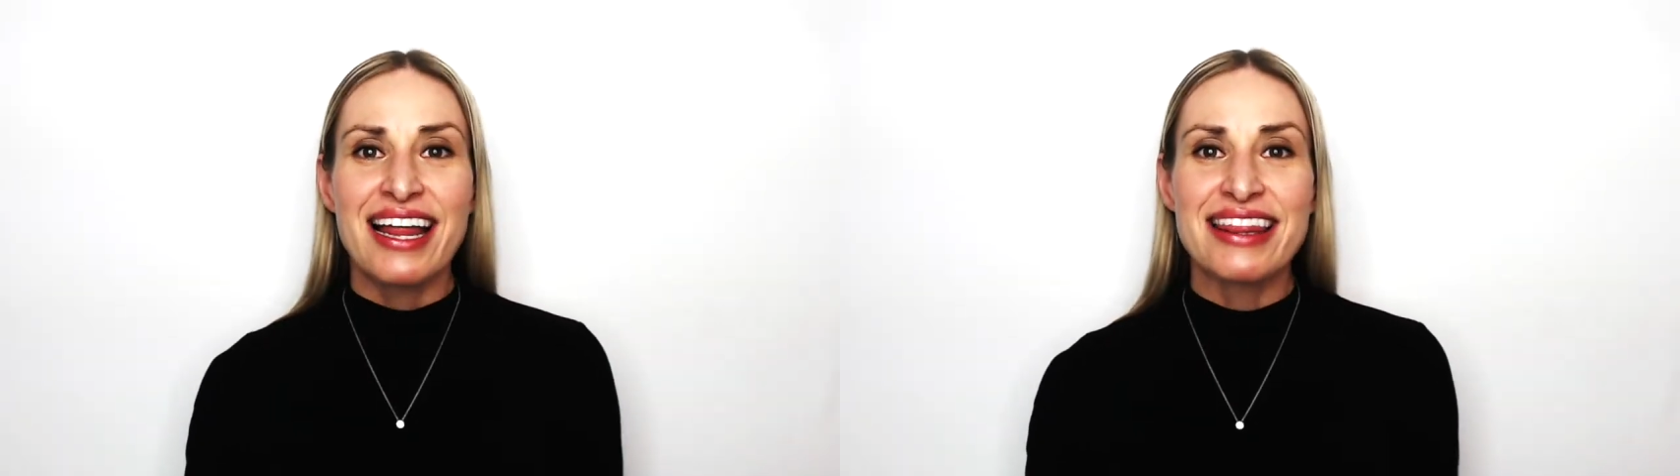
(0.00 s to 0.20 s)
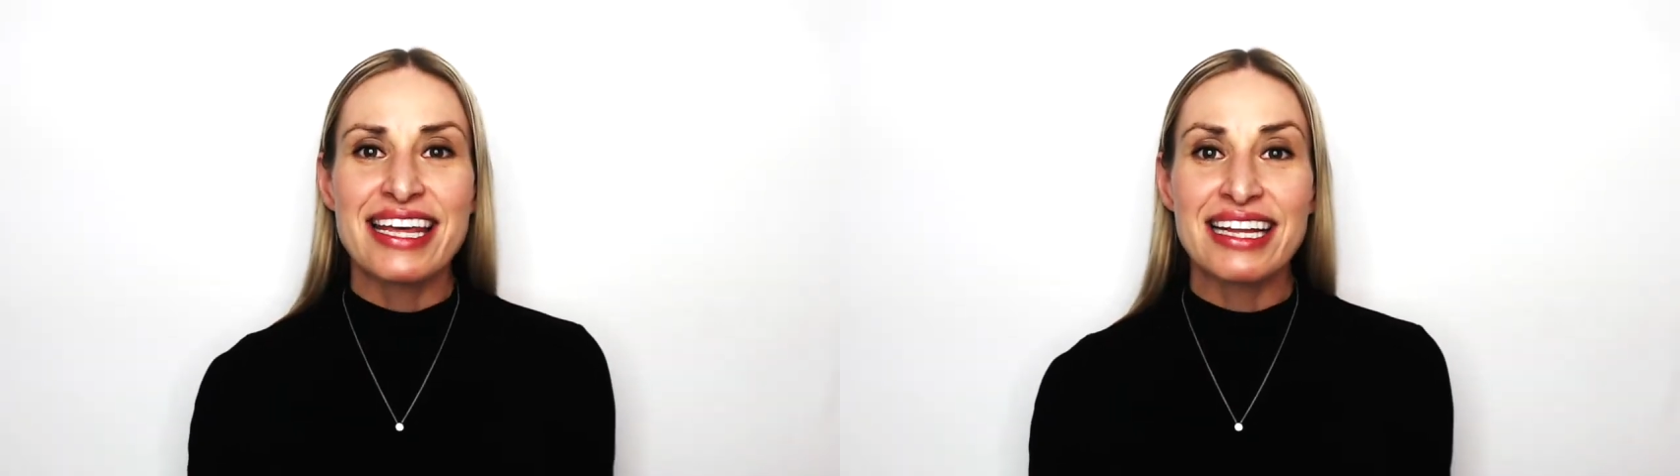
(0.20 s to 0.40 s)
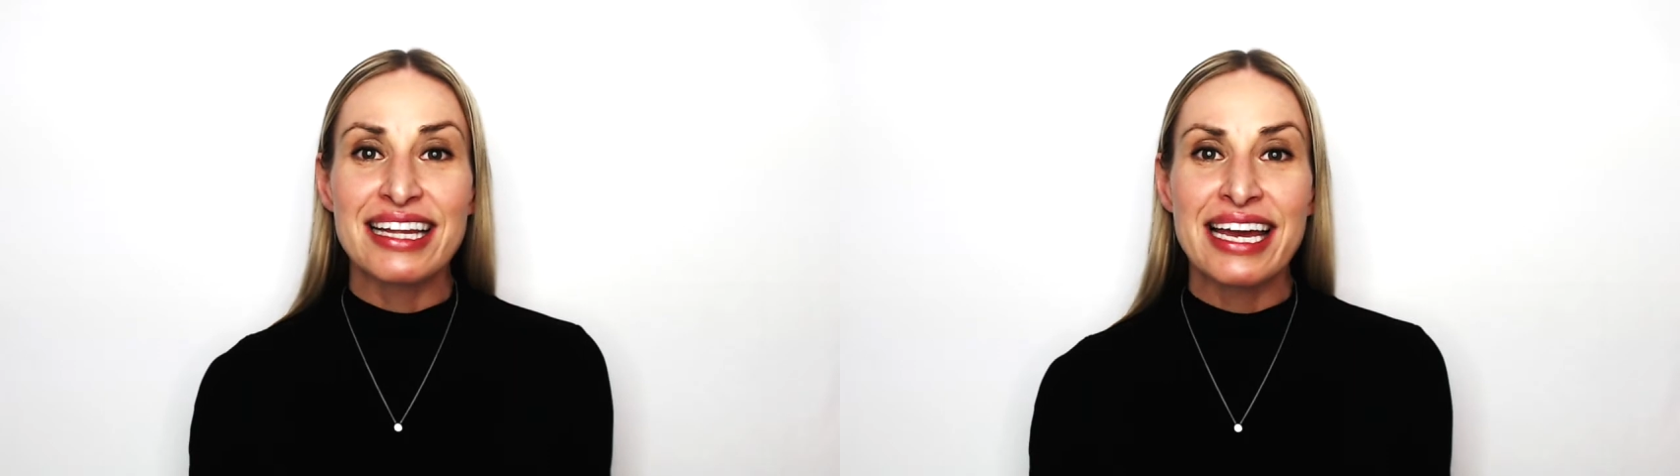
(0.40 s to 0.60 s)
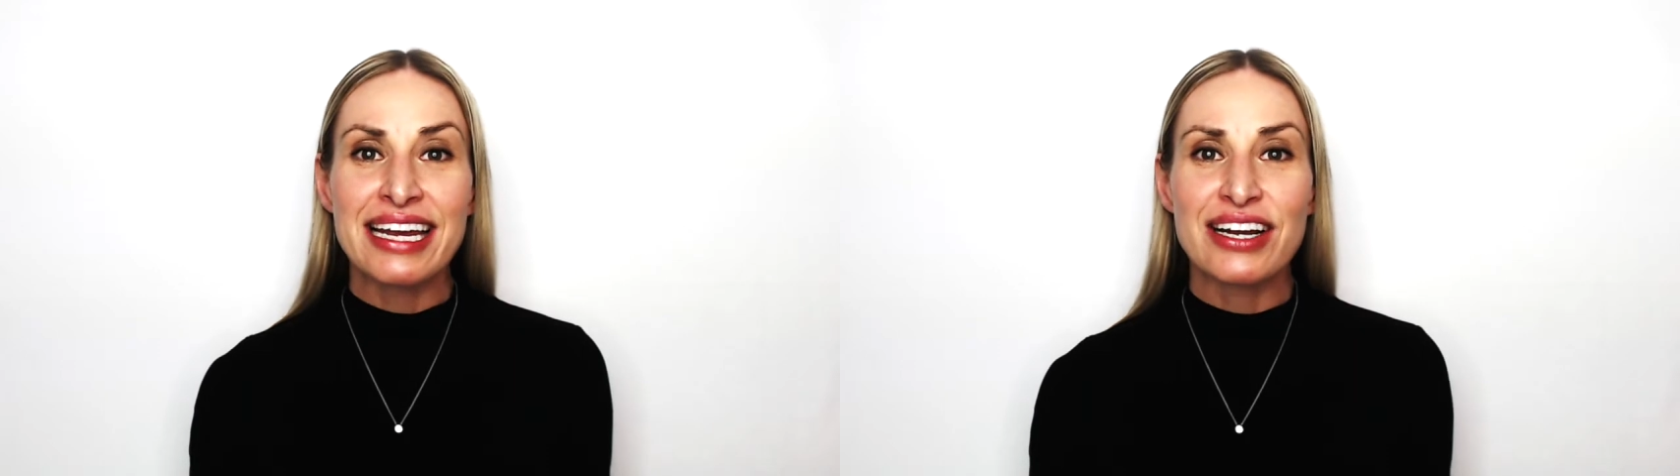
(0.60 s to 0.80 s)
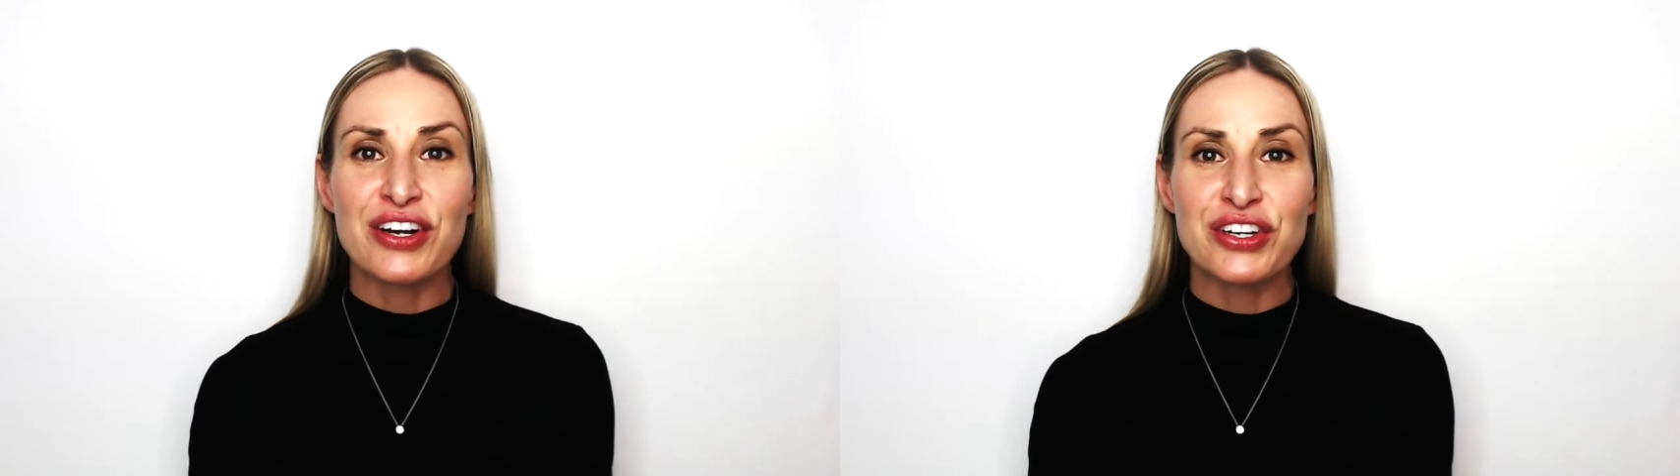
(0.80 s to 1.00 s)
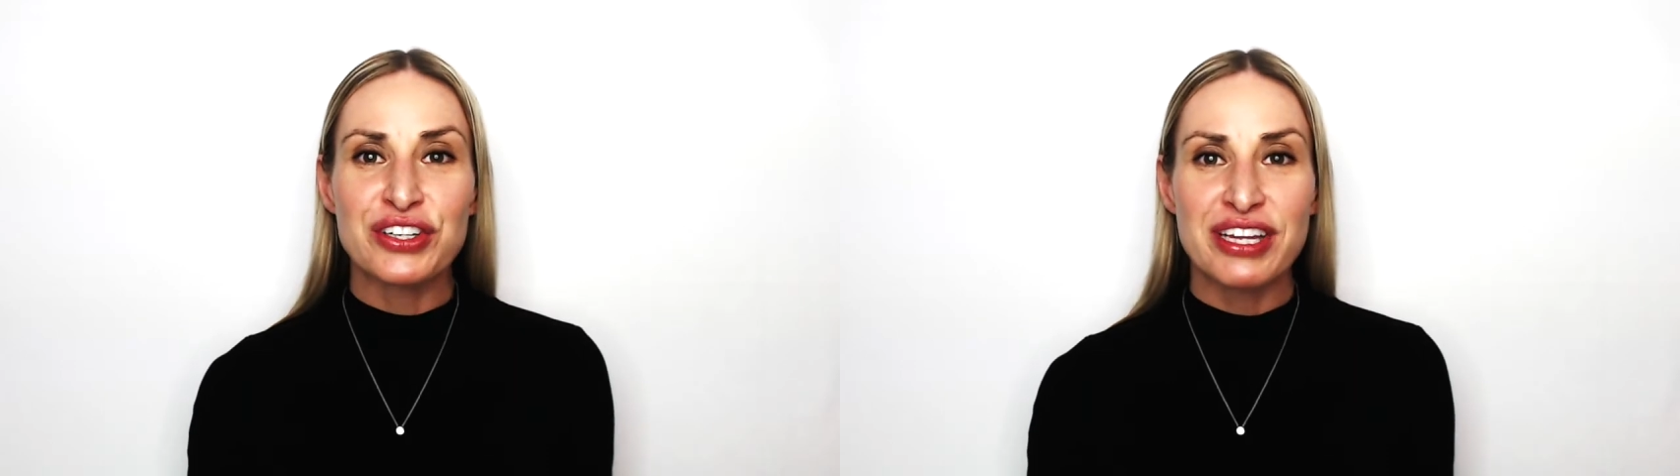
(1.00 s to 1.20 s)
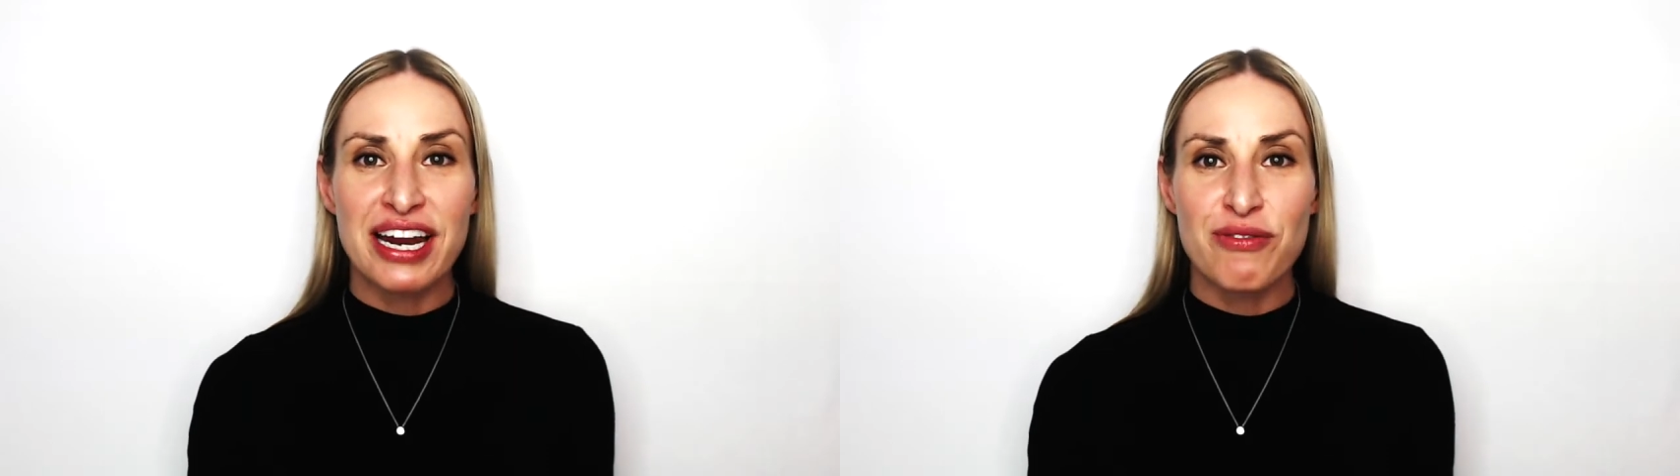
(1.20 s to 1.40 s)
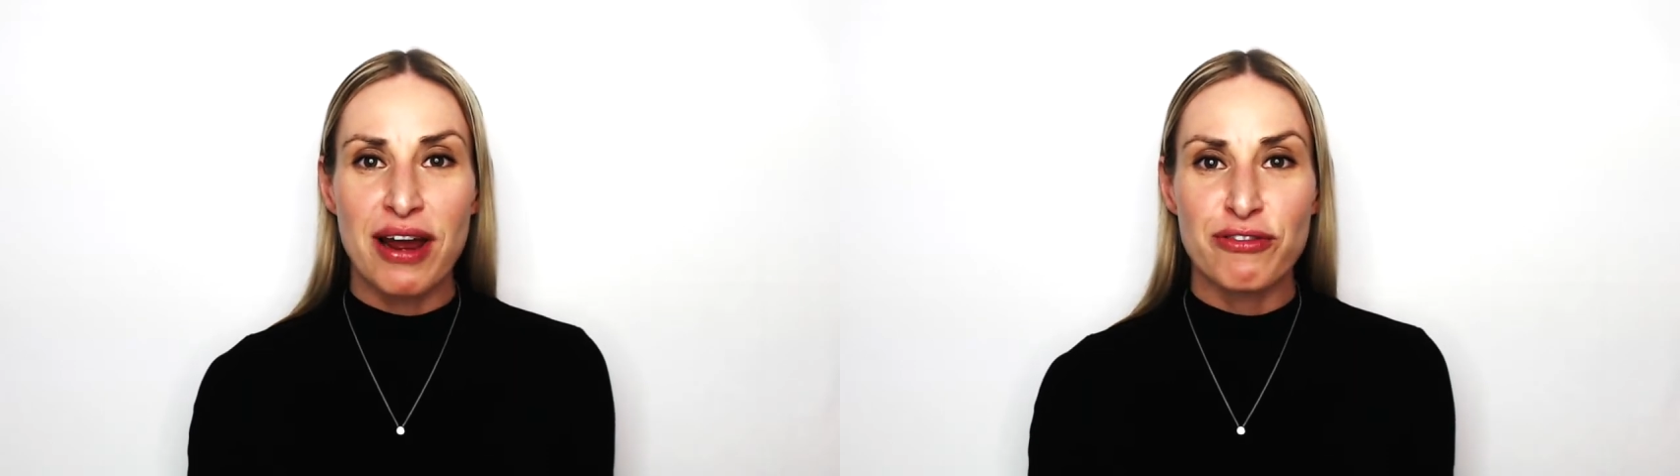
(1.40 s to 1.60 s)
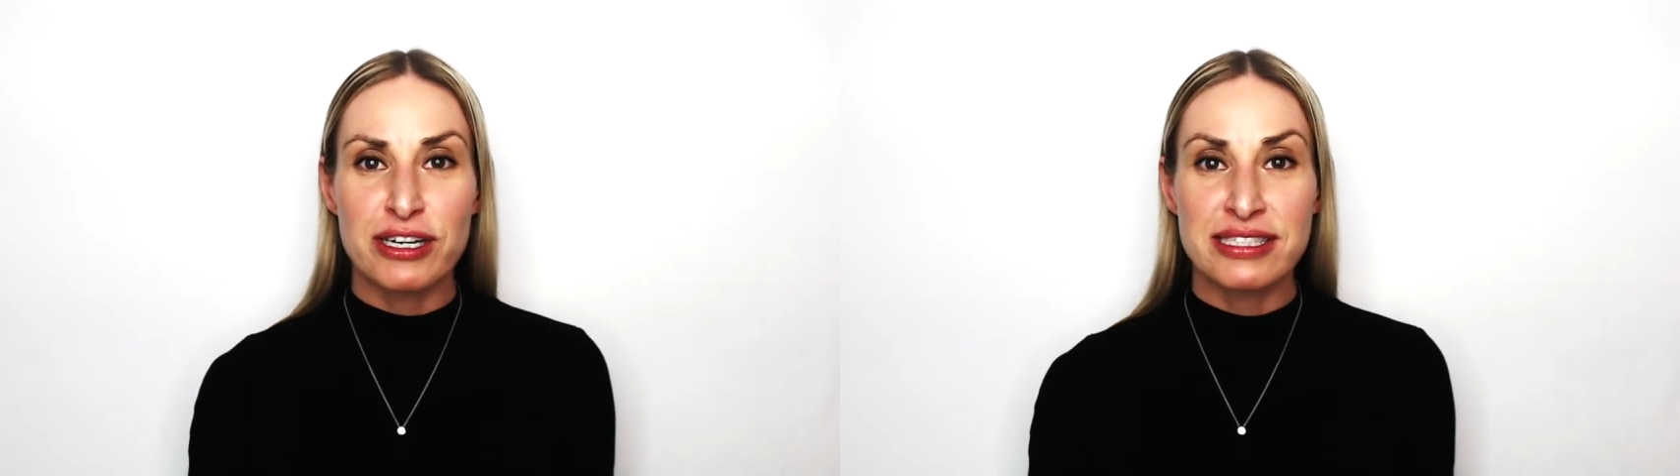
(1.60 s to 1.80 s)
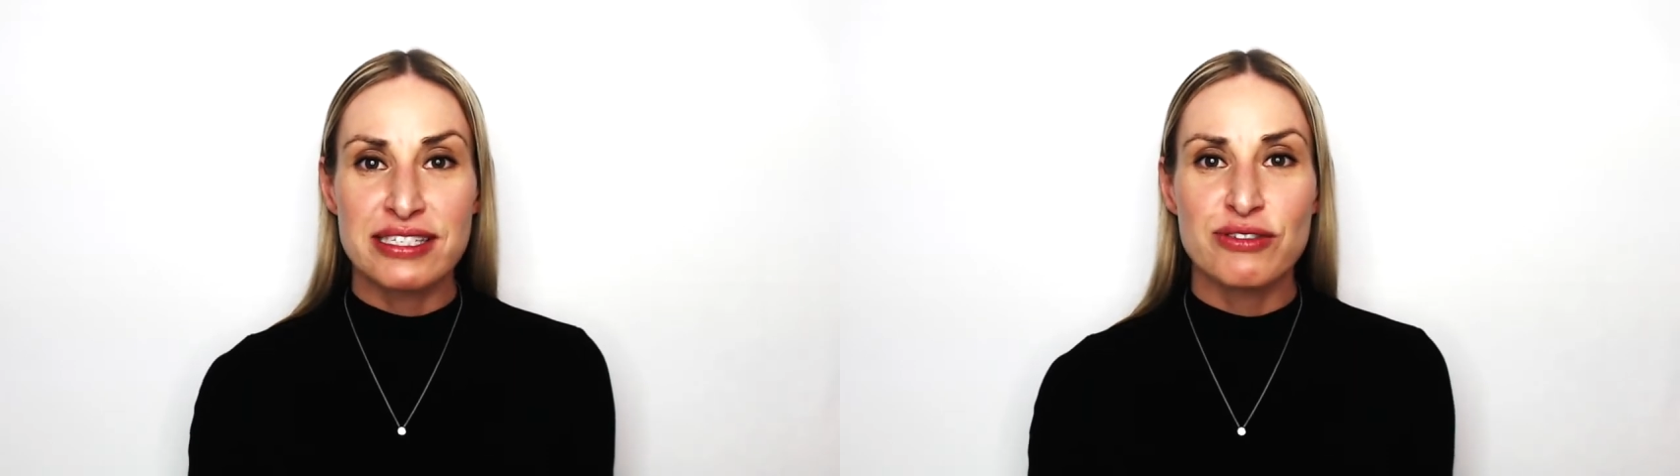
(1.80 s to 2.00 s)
The Atlantic article that I referenced